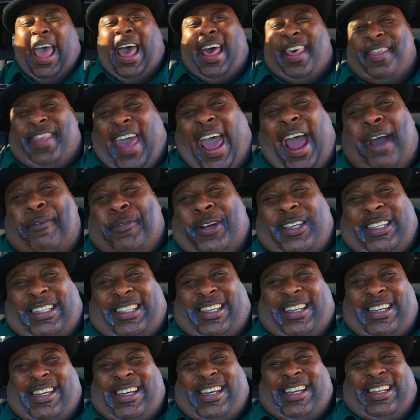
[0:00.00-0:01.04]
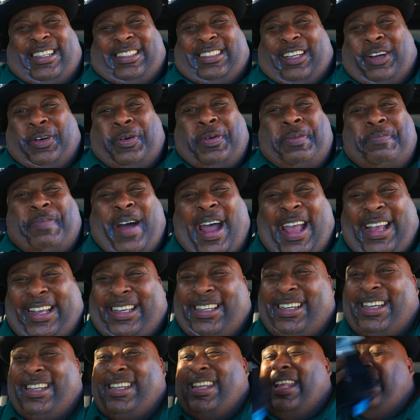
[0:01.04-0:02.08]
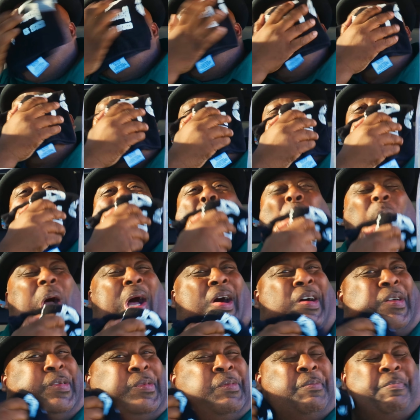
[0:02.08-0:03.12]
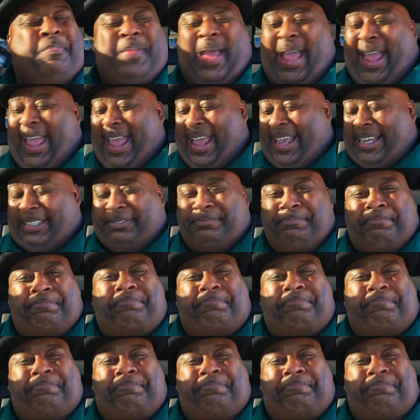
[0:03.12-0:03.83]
That was good. Oh my goodness. Oh man.